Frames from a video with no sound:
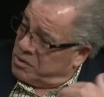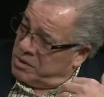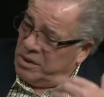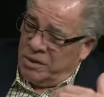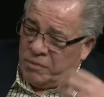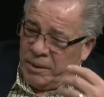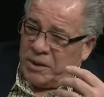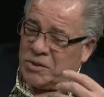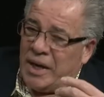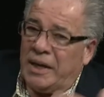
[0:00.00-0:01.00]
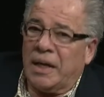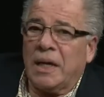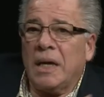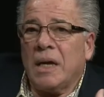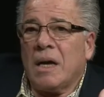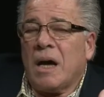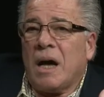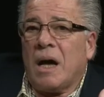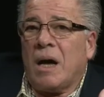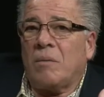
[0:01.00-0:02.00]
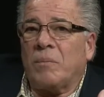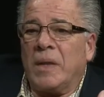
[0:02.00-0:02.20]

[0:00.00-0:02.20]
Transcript: It's very exciting. Mm -hmm. um,